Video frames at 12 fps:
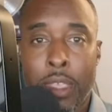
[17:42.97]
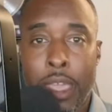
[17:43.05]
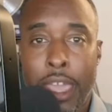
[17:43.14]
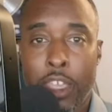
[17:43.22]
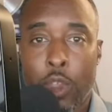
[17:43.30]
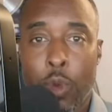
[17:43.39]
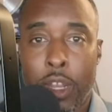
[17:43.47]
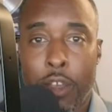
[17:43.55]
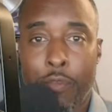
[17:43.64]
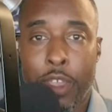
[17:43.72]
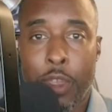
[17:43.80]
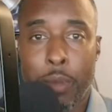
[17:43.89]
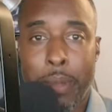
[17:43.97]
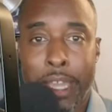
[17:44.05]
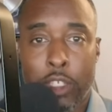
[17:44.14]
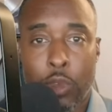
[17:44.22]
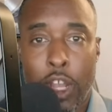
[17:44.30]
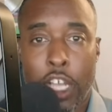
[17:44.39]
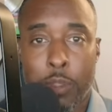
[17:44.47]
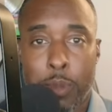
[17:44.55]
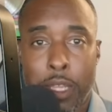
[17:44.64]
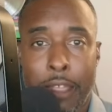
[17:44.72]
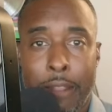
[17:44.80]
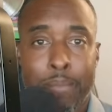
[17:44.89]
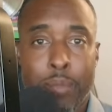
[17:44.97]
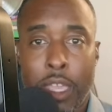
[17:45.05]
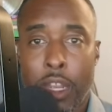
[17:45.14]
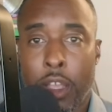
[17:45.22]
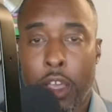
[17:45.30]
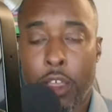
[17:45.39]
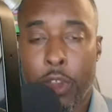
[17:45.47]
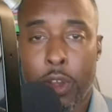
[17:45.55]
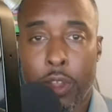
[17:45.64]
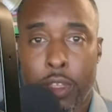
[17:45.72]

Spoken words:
at UNLV with Max Crosby and other,